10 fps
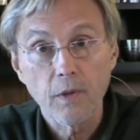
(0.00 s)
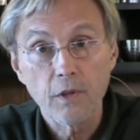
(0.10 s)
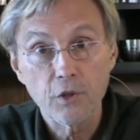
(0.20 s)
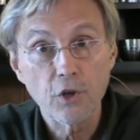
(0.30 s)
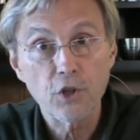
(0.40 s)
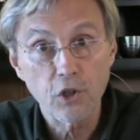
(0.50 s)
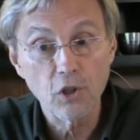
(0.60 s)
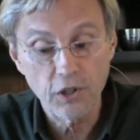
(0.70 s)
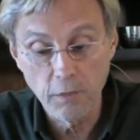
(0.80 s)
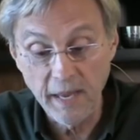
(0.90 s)
The church
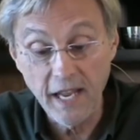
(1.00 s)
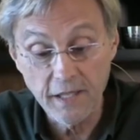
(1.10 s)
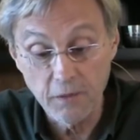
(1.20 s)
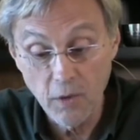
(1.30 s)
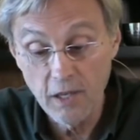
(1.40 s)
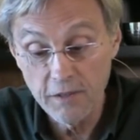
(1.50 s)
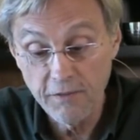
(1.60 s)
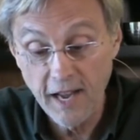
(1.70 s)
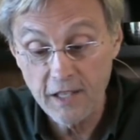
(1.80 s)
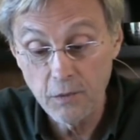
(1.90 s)
looked abandoned. Well, in
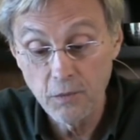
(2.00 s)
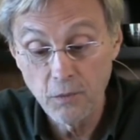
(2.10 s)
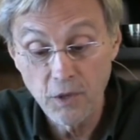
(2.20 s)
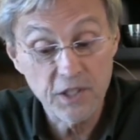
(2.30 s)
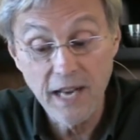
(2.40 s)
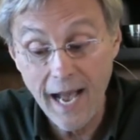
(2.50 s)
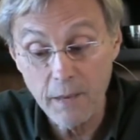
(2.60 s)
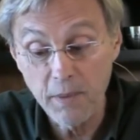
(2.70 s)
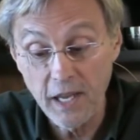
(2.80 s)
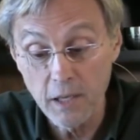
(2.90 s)
fact, it was
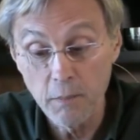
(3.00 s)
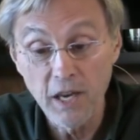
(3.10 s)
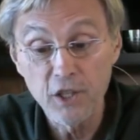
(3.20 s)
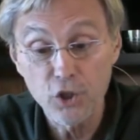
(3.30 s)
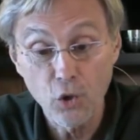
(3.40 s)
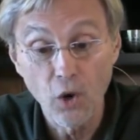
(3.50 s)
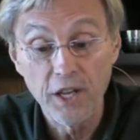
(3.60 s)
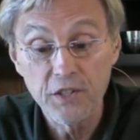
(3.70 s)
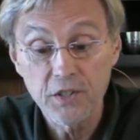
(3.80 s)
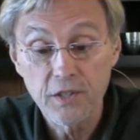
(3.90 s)
not abandoned by
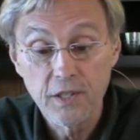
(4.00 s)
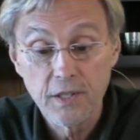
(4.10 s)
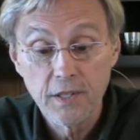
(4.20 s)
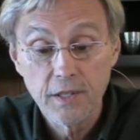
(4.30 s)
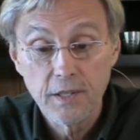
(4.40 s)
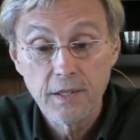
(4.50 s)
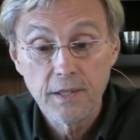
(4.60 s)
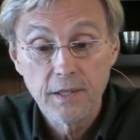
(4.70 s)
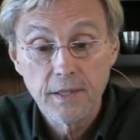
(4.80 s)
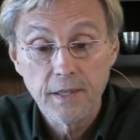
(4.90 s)
choice.
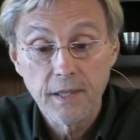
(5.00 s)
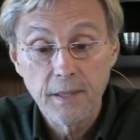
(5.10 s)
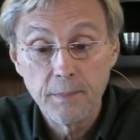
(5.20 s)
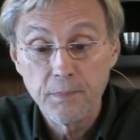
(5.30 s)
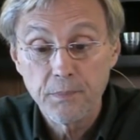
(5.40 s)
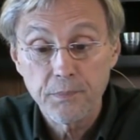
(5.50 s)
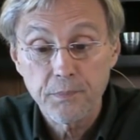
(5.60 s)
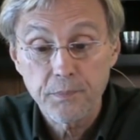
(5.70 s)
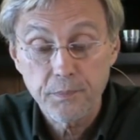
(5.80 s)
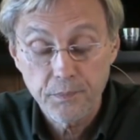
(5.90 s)
Um,
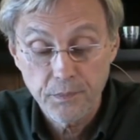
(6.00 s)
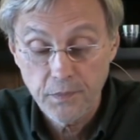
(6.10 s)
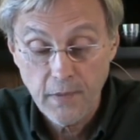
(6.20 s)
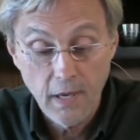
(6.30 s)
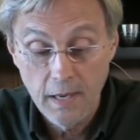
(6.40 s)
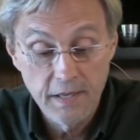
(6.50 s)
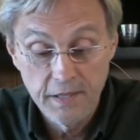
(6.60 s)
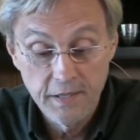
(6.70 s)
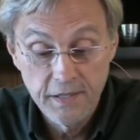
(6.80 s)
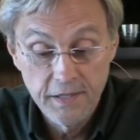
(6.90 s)
uh,
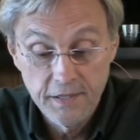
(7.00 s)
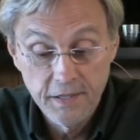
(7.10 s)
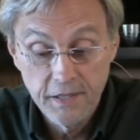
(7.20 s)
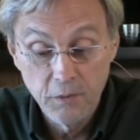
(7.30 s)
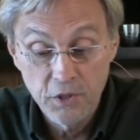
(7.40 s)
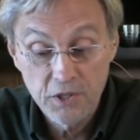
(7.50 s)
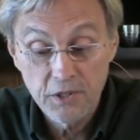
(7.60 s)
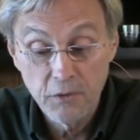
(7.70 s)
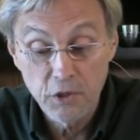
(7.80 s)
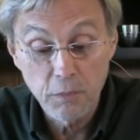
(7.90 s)
it, it,
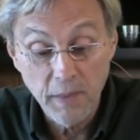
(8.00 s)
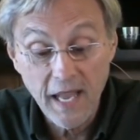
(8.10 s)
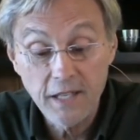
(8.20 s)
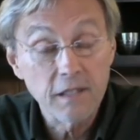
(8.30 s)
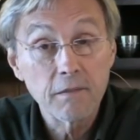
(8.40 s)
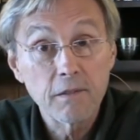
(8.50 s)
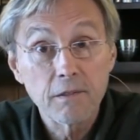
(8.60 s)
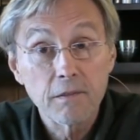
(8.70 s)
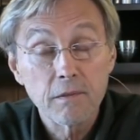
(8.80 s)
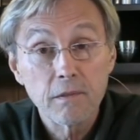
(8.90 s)
was, it was abandoned.